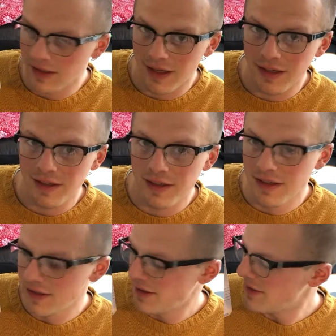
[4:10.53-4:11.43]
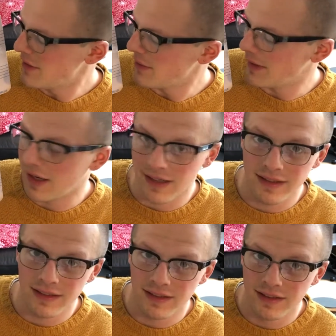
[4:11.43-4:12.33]
line to a
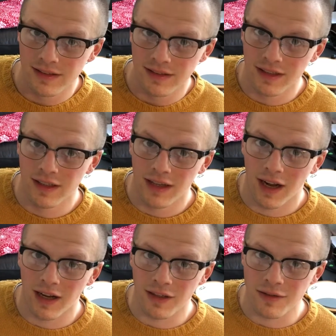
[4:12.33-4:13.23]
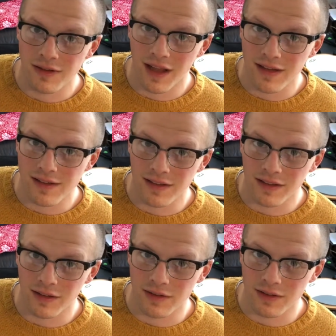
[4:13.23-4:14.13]
line, and those lines are the
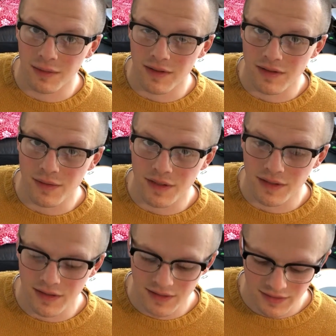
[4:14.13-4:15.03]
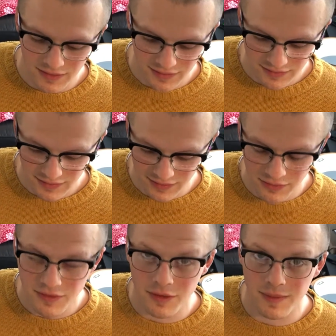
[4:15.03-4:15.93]
closest ones to each other, then that
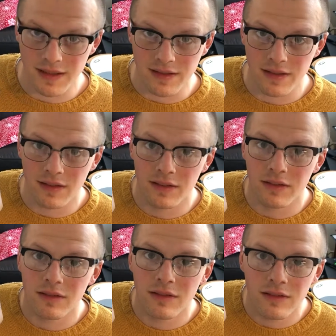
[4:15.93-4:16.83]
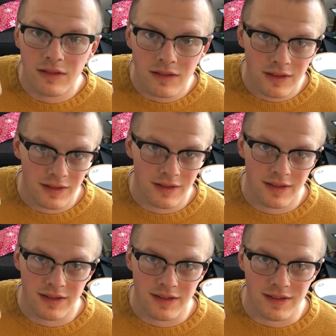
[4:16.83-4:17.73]
also means
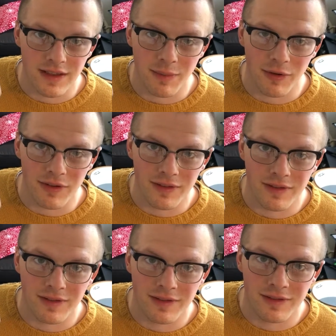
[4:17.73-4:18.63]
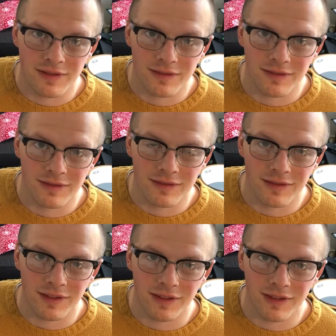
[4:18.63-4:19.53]
skip one,
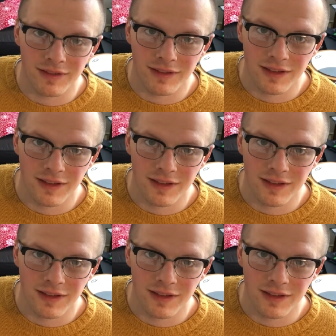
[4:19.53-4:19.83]
okay?